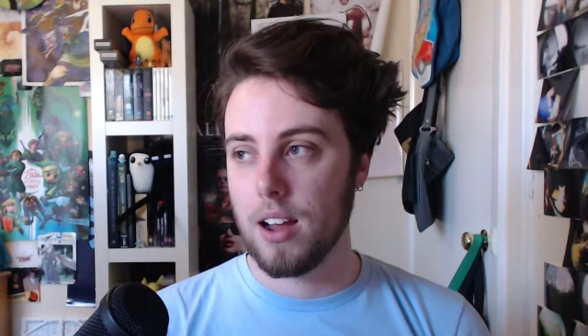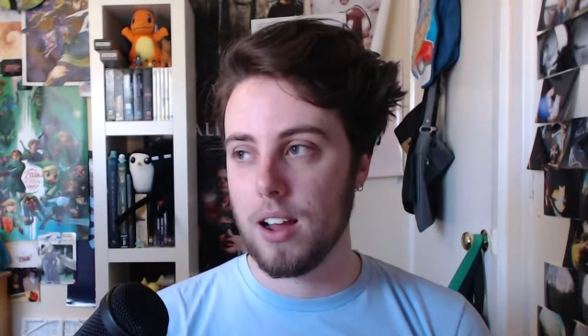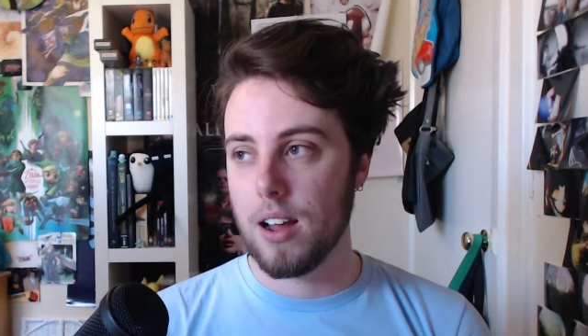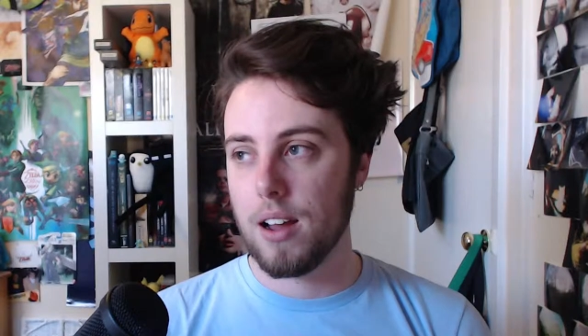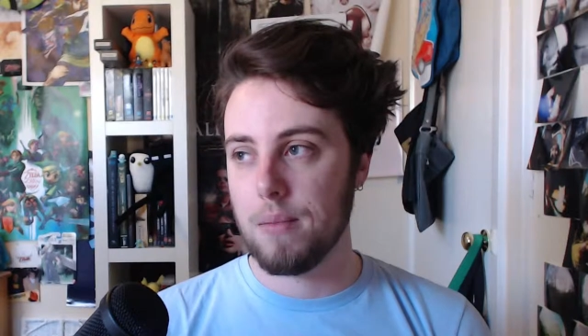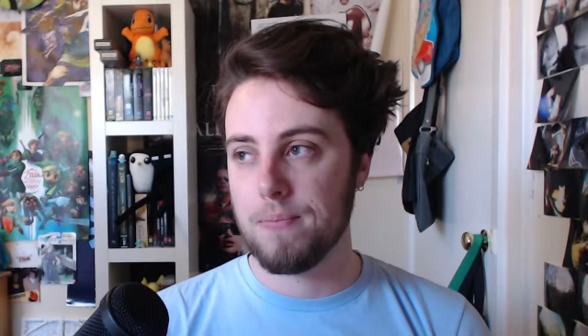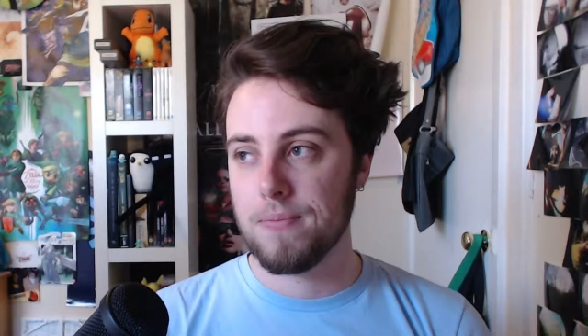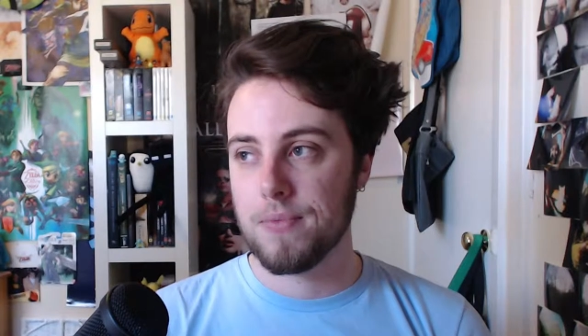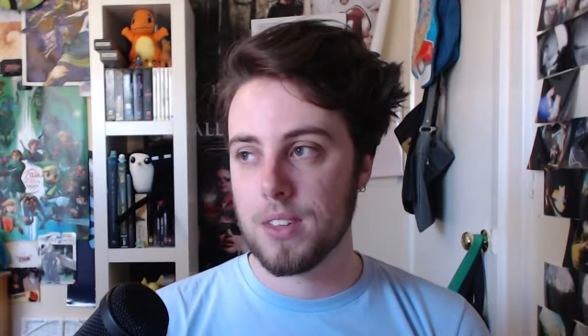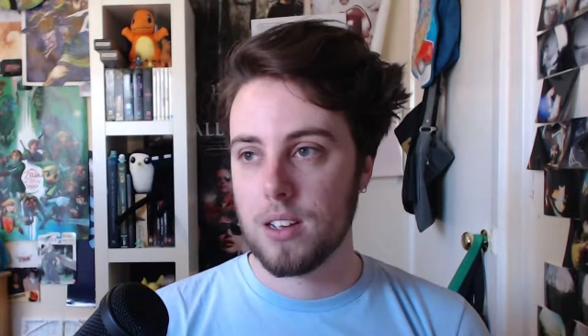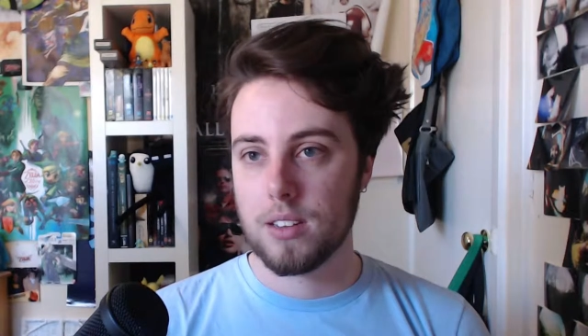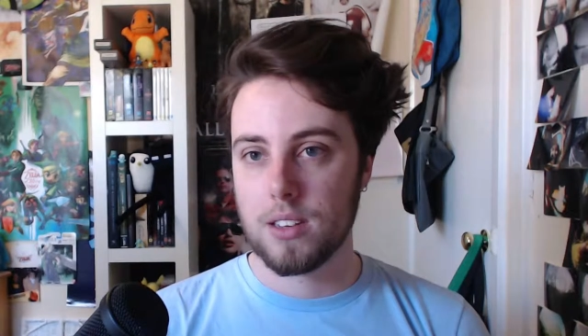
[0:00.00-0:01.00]
Um,
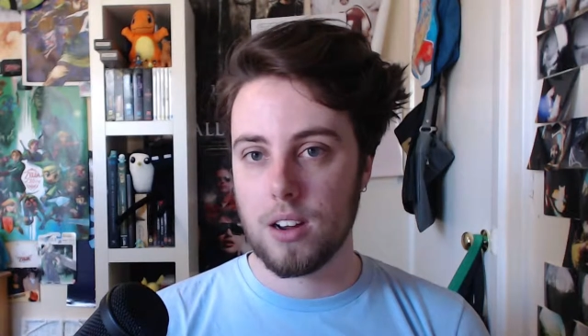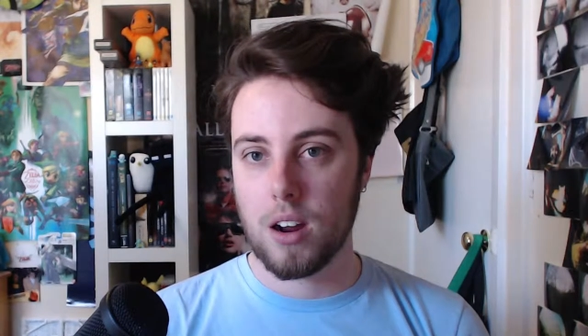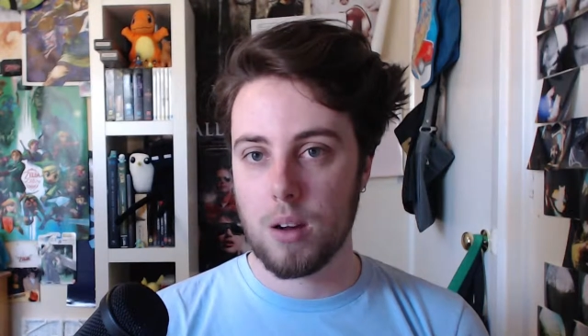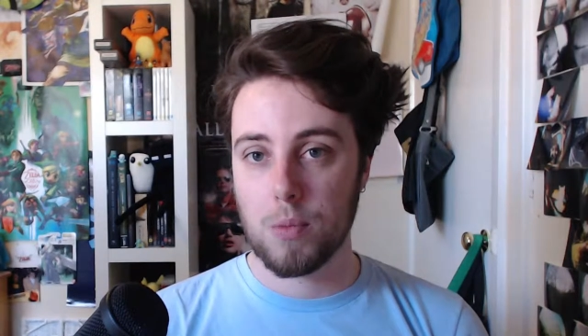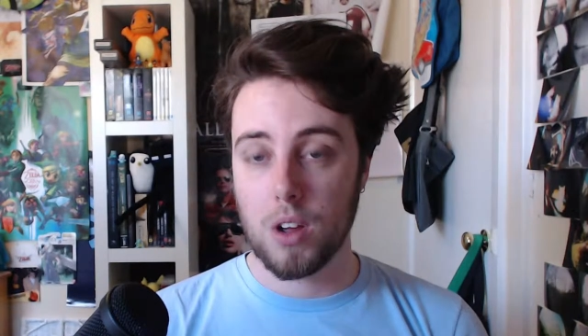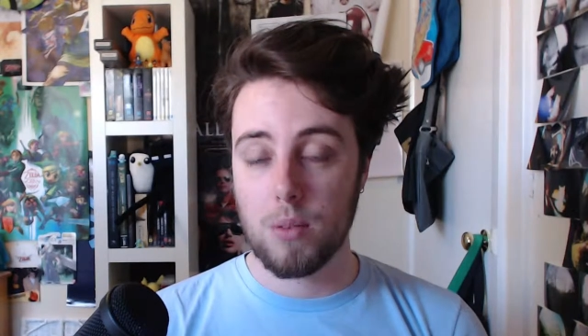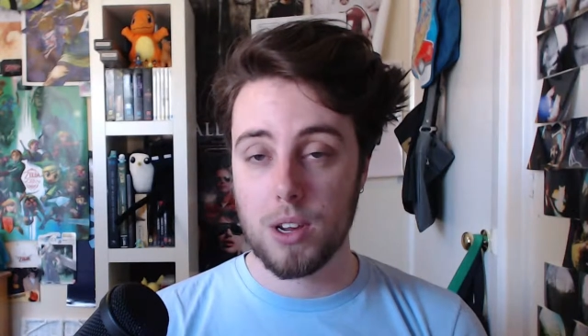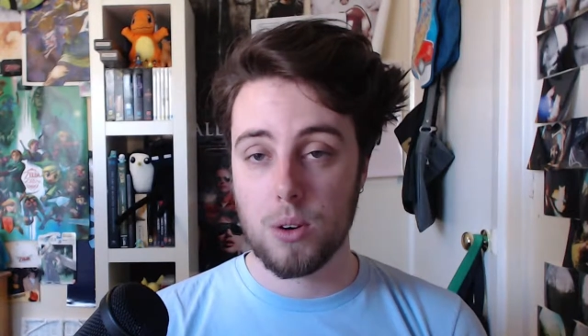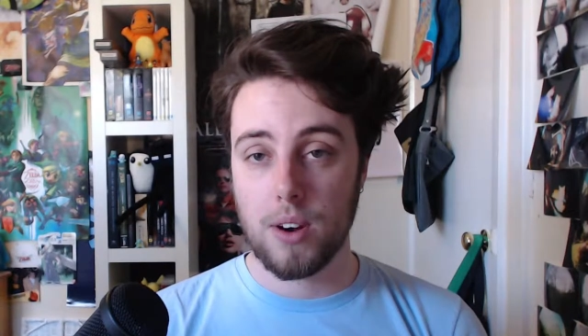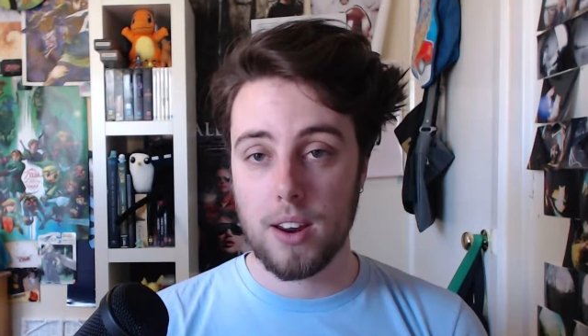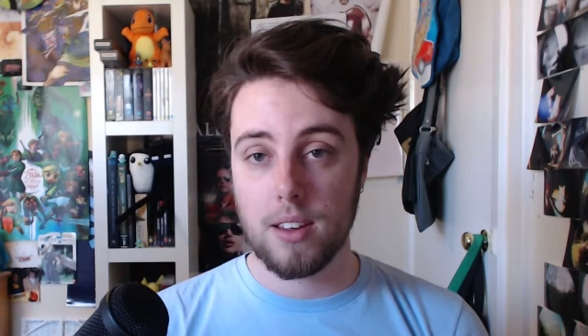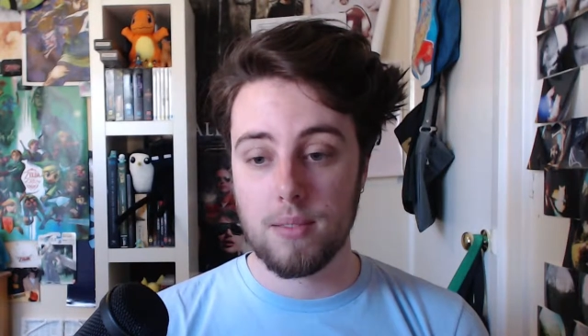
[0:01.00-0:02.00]
so I'm going to be
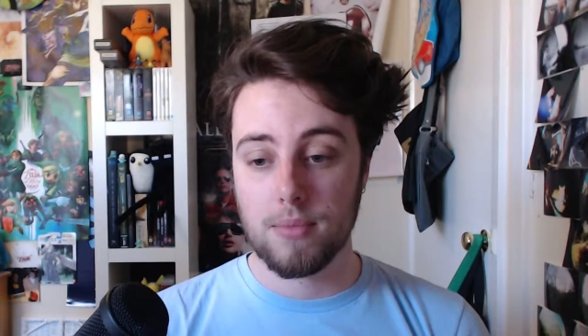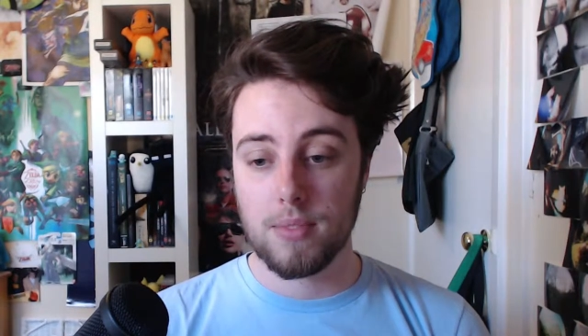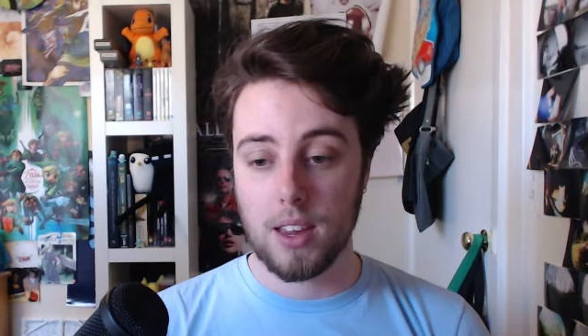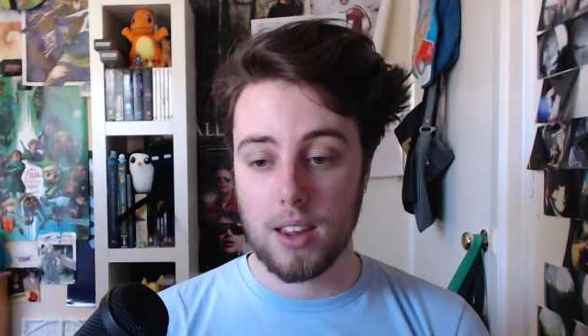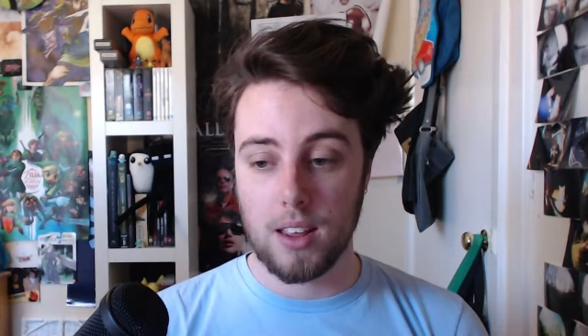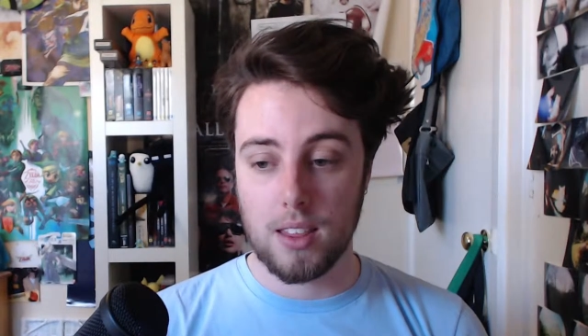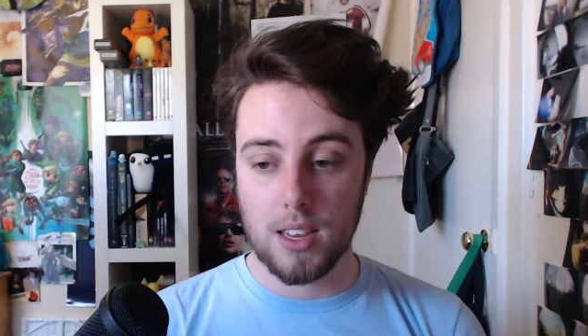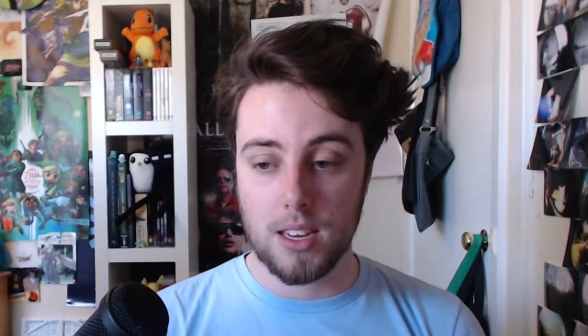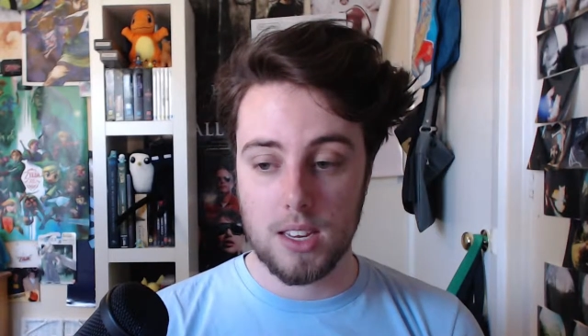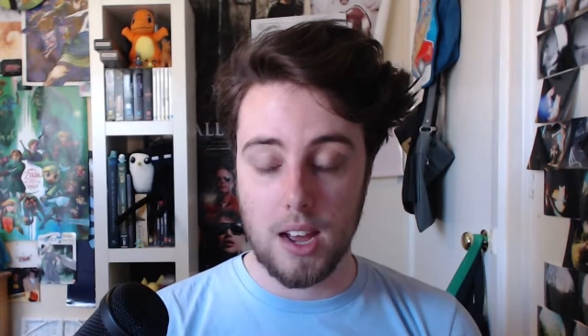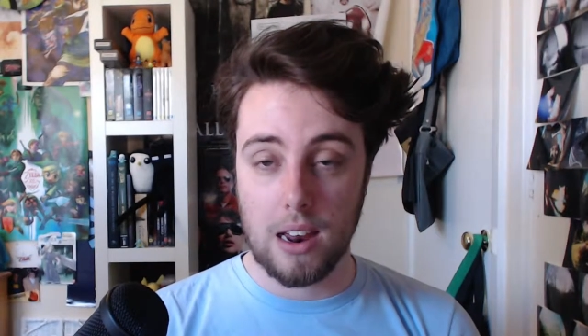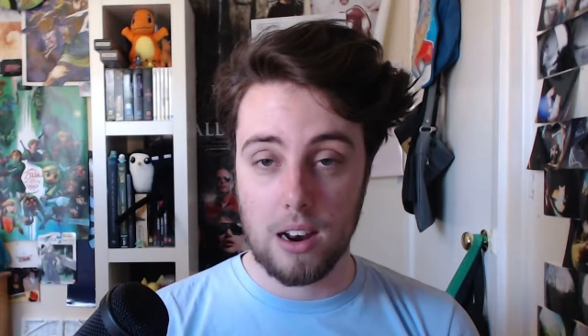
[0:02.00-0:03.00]
quitting at
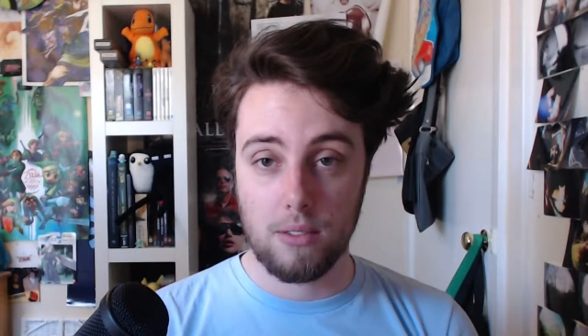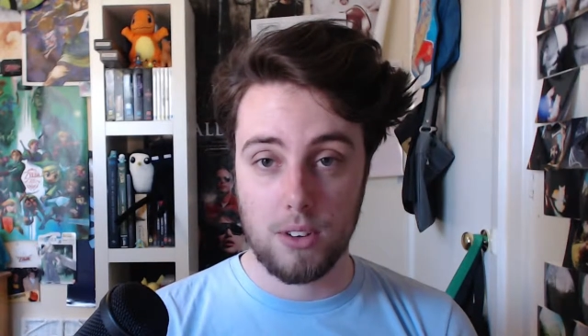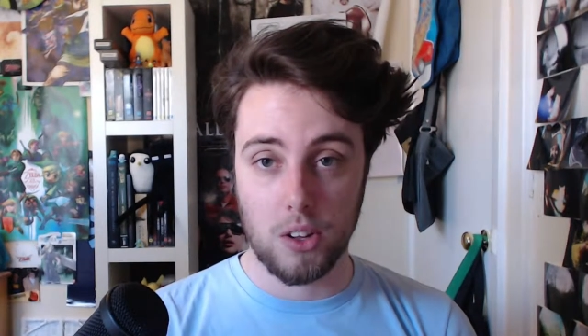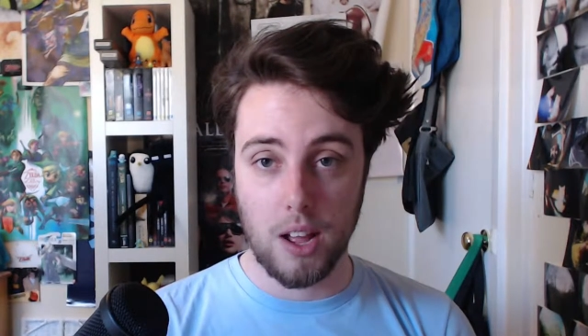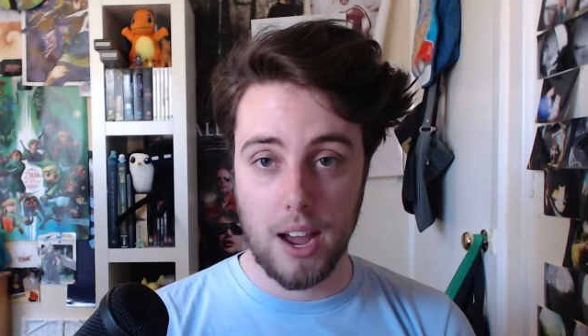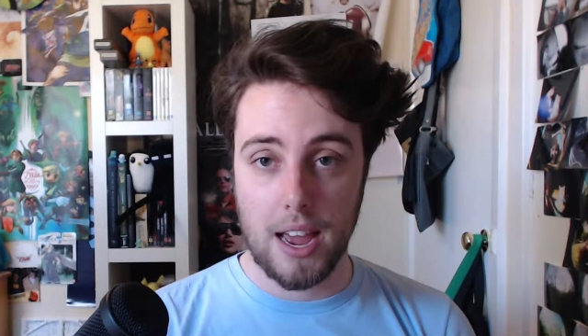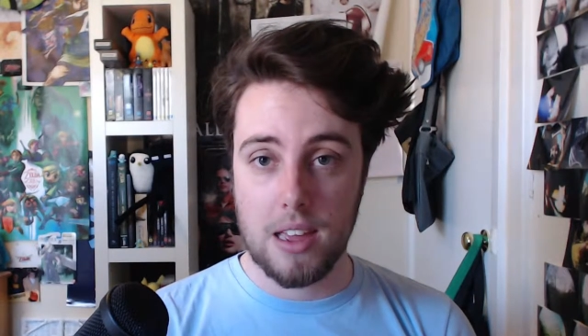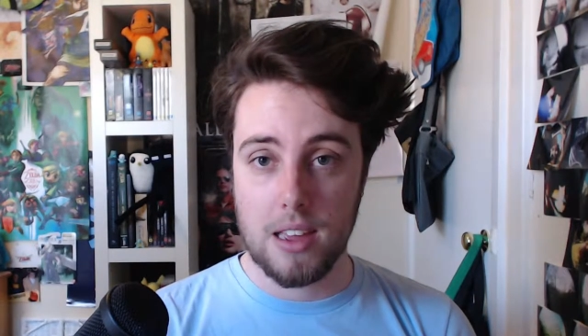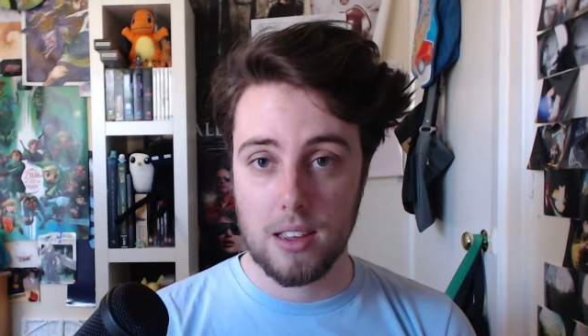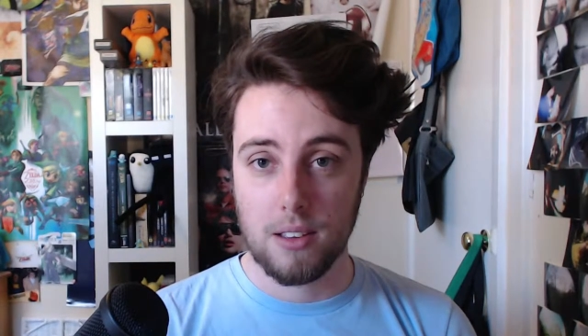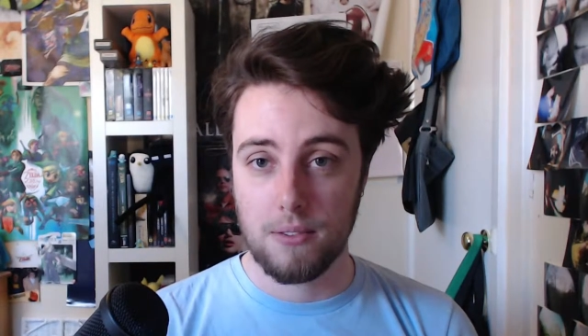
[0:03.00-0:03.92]
the start of July,